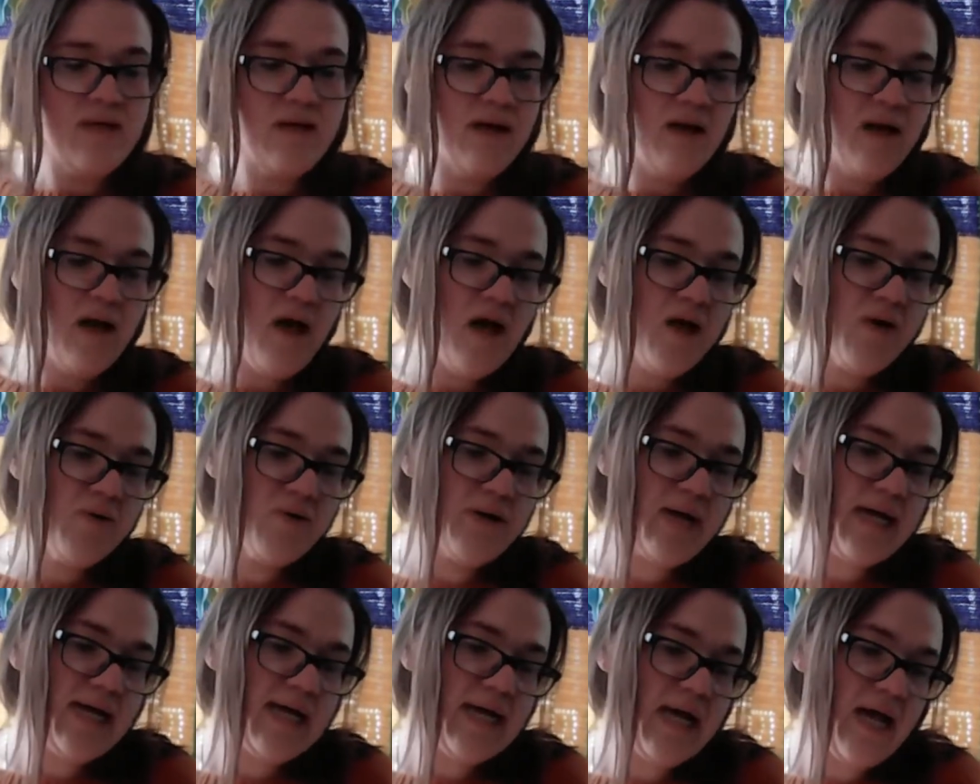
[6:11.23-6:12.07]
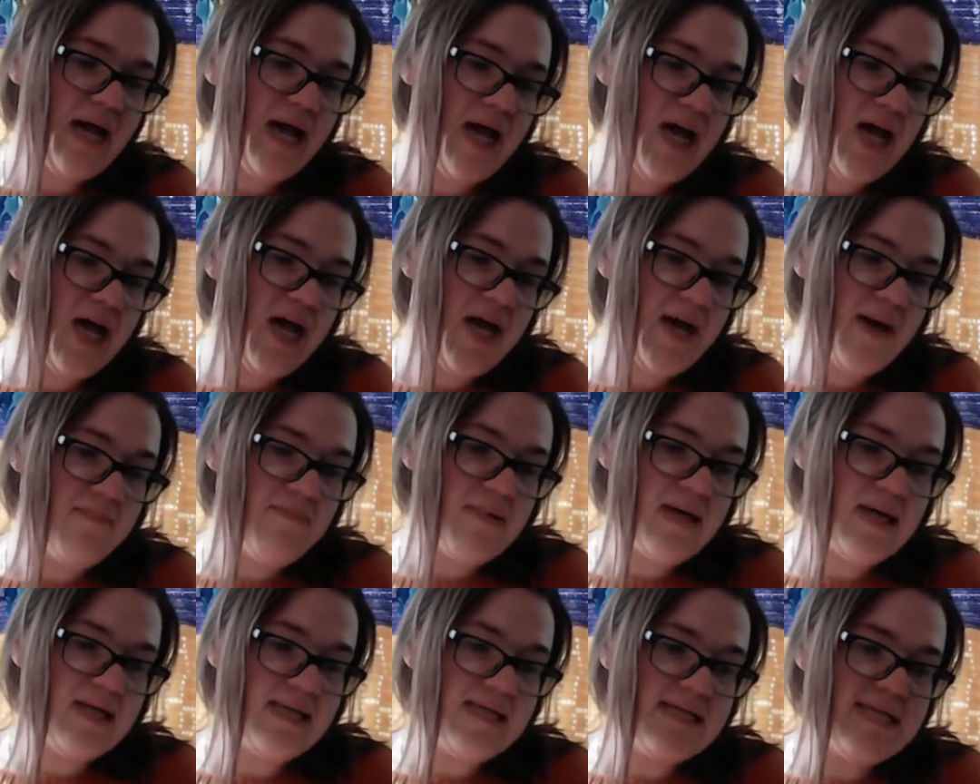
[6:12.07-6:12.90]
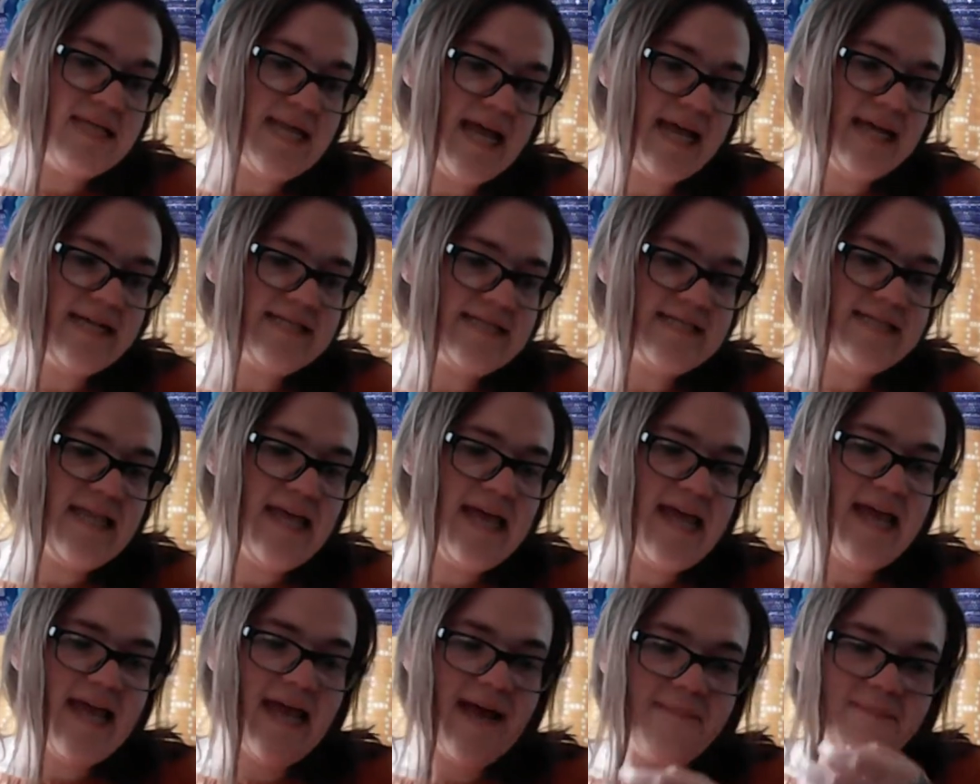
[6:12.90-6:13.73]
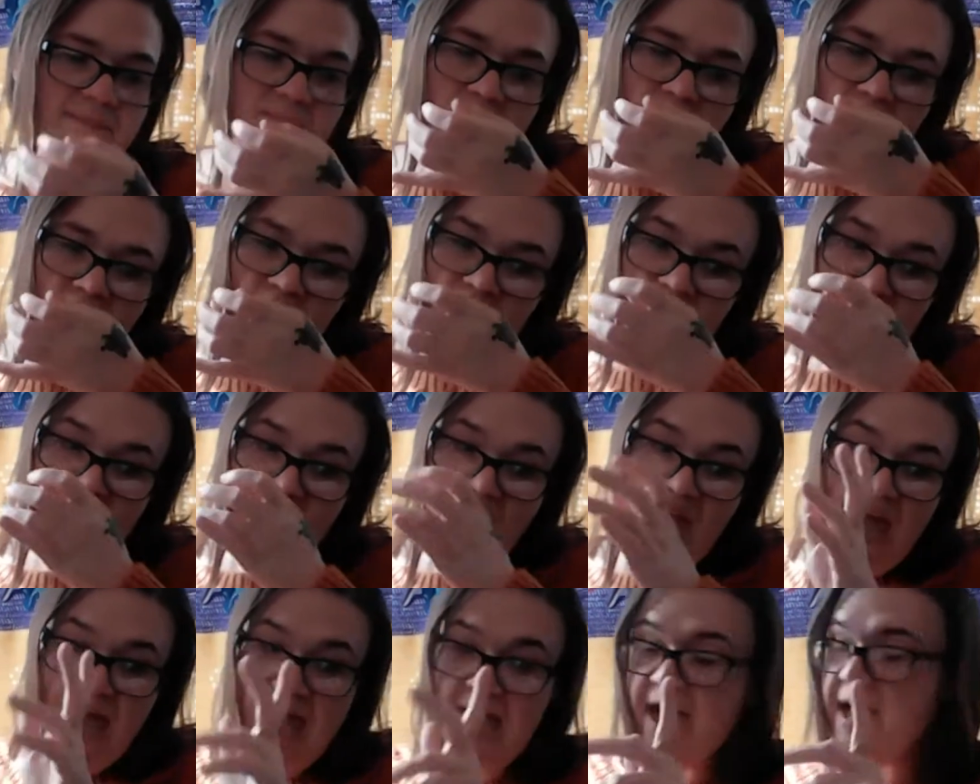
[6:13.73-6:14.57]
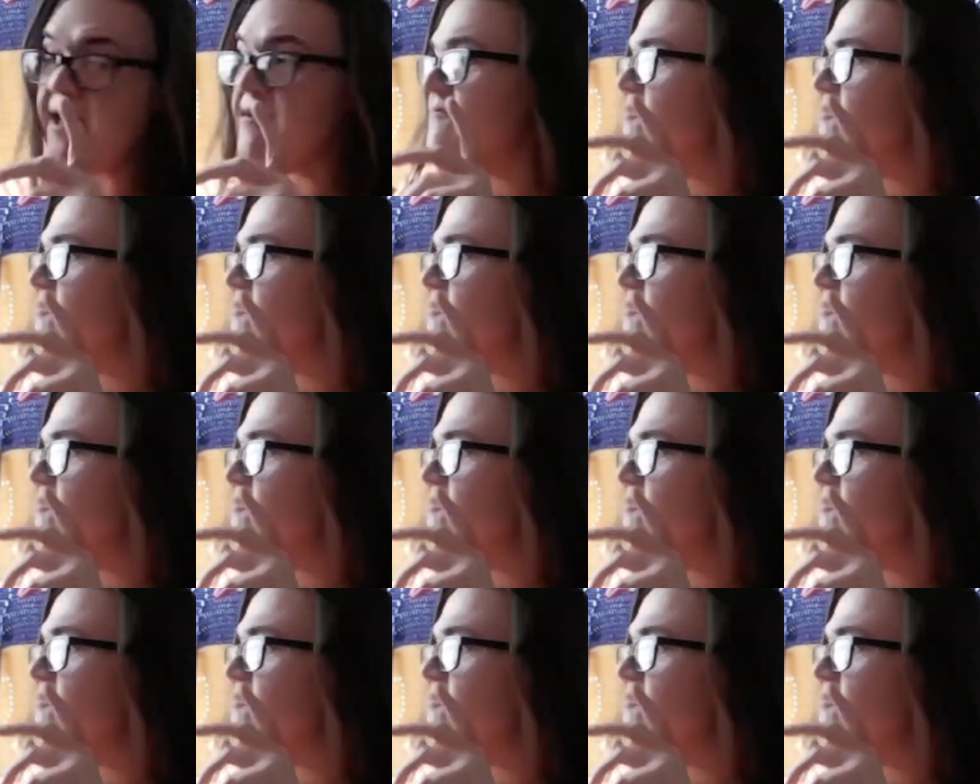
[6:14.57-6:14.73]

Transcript: All right. Next thing I have